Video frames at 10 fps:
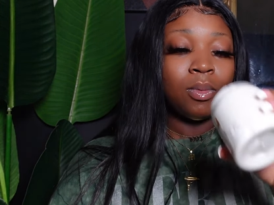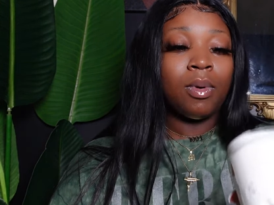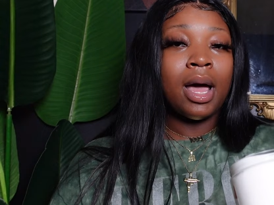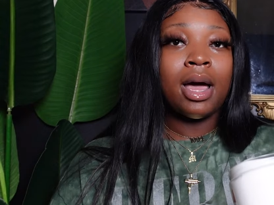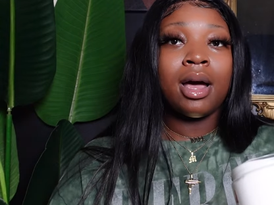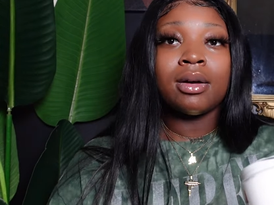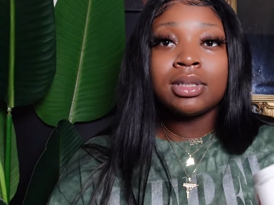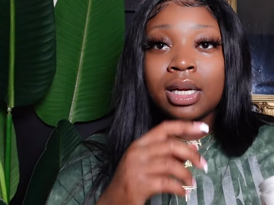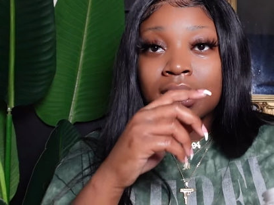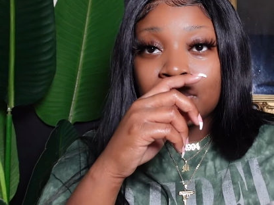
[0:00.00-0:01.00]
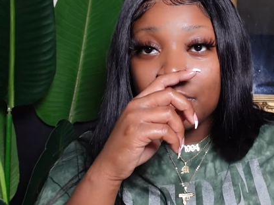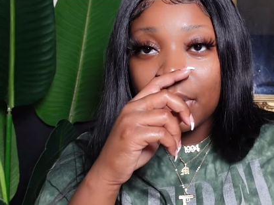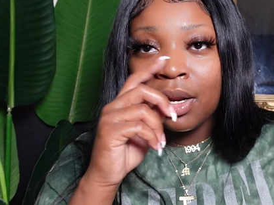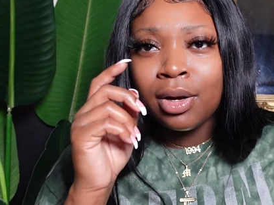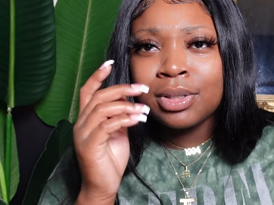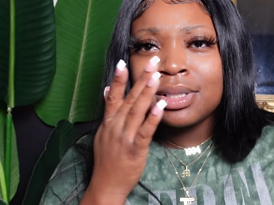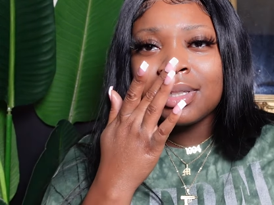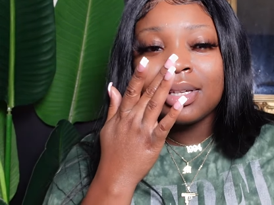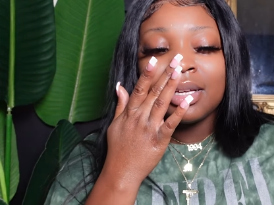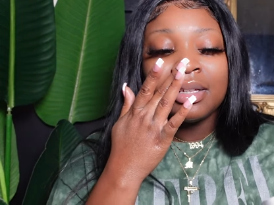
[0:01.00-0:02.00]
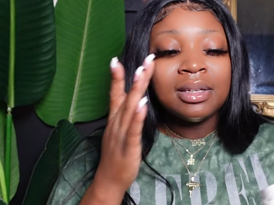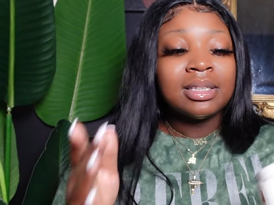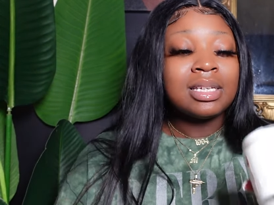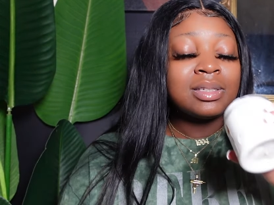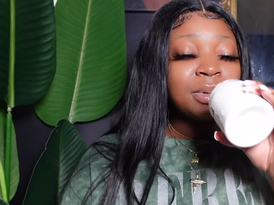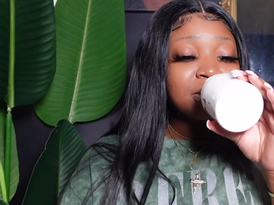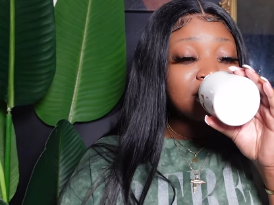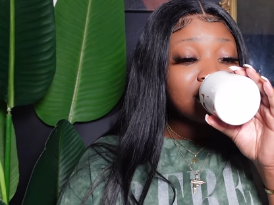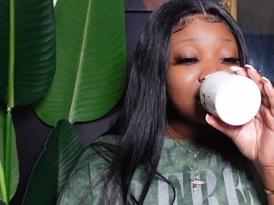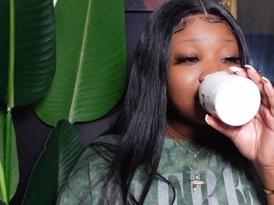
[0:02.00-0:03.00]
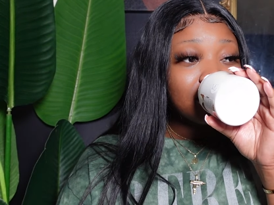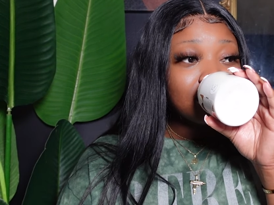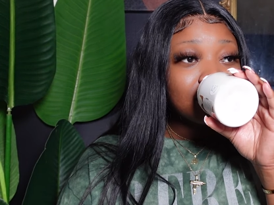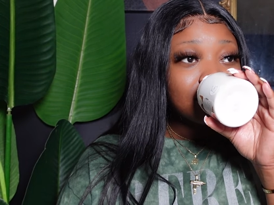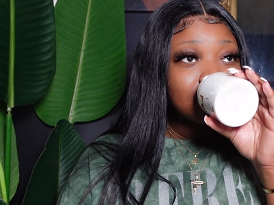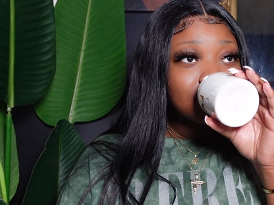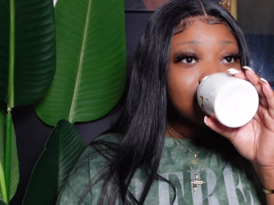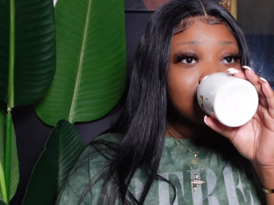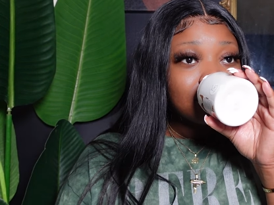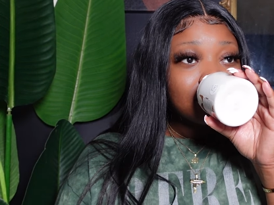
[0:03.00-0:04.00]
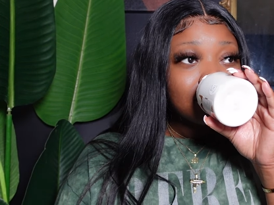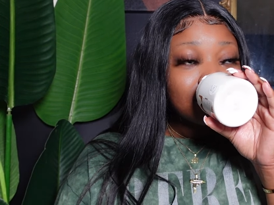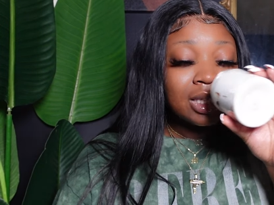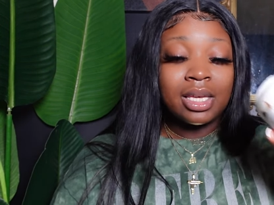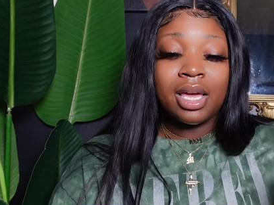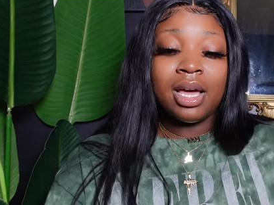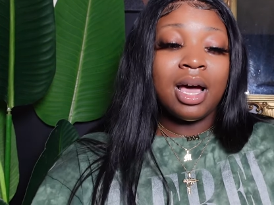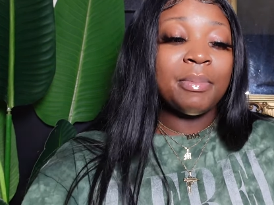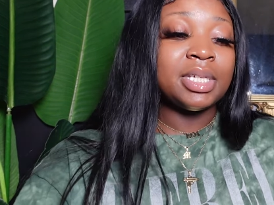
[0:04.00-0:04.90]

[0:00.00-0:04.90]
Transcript: Wow, did I get some of my nose? This smells so good. Yeah, I'm